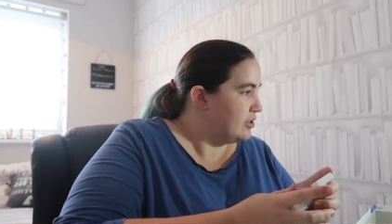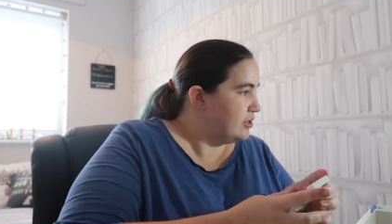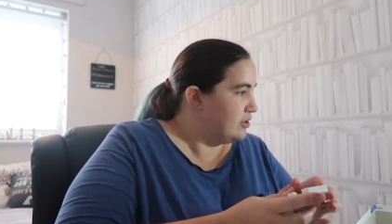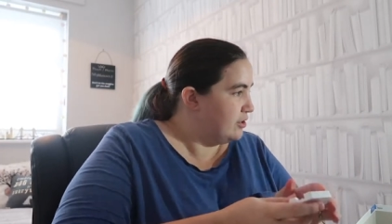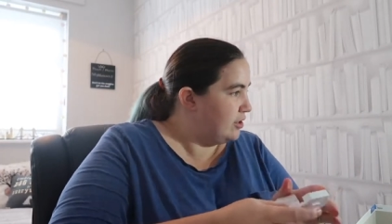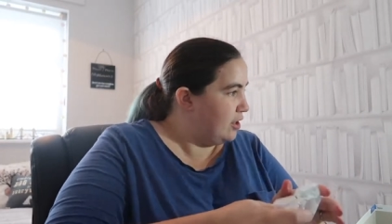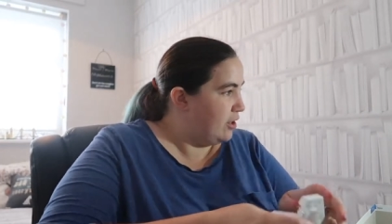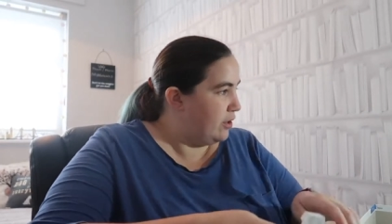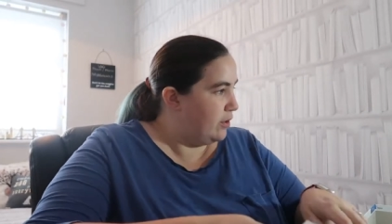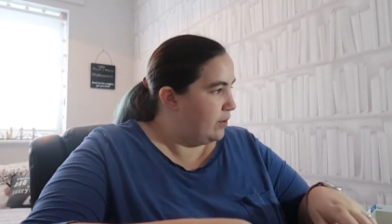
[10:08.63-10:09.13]

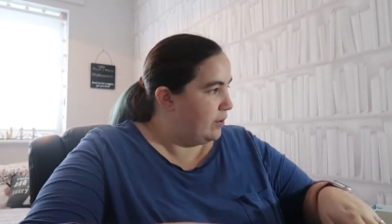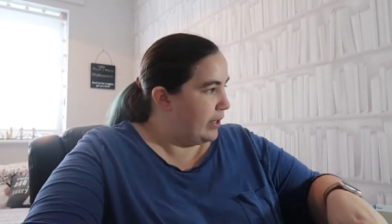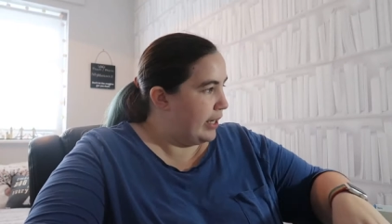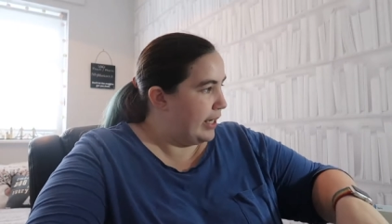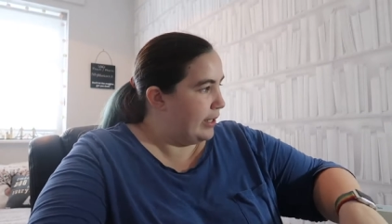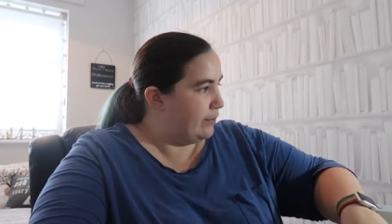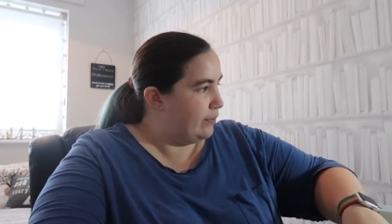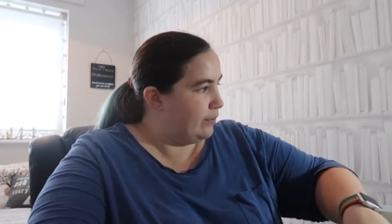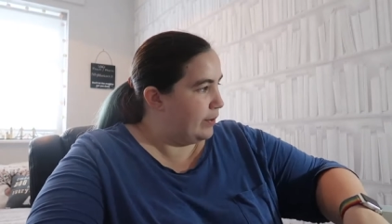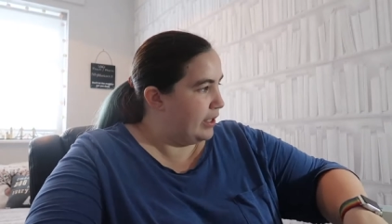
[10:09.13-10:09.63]
So
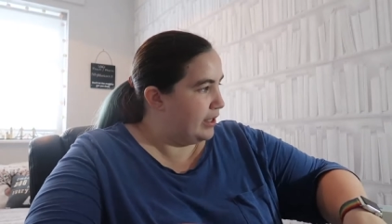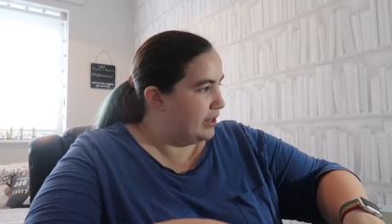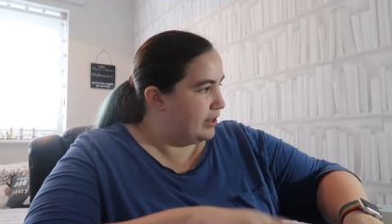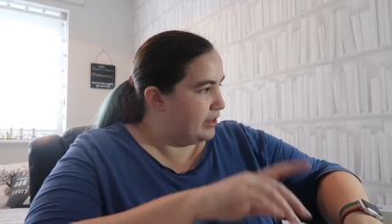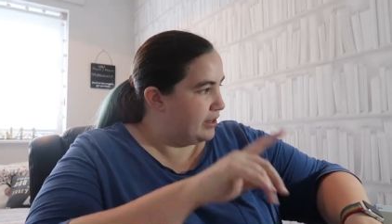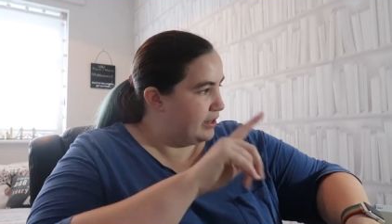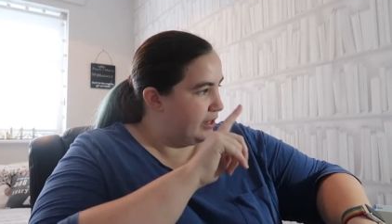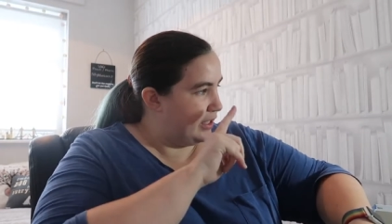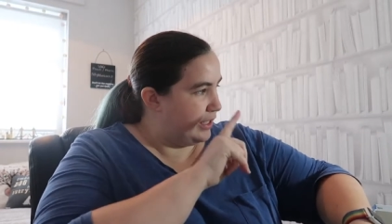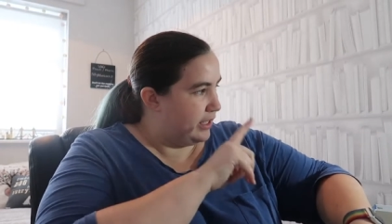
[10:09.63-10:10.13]
with
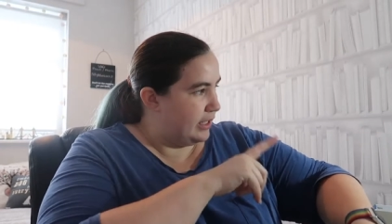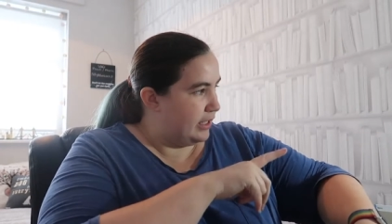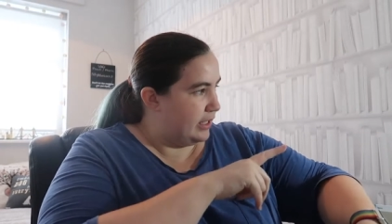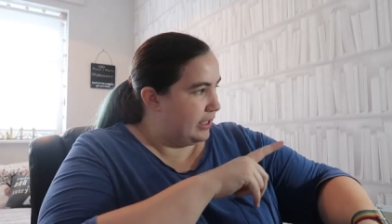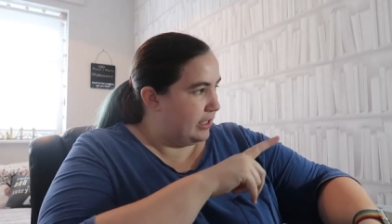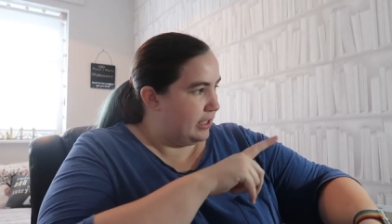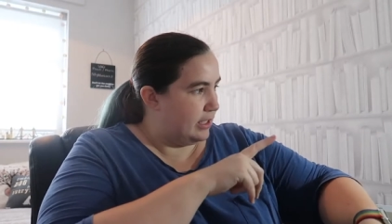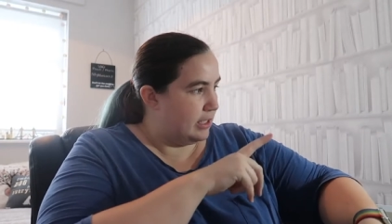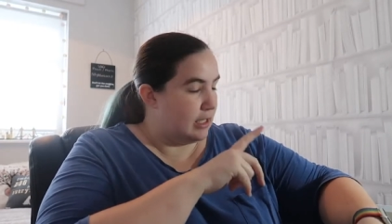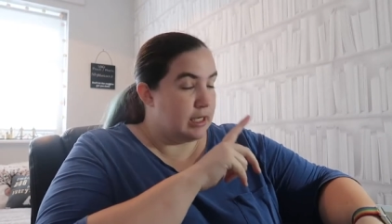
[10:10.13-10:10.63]

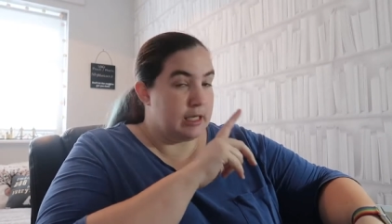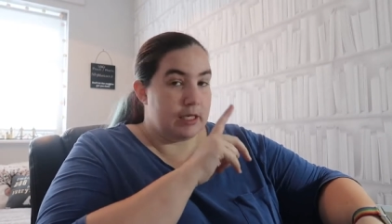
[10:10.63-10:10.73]
the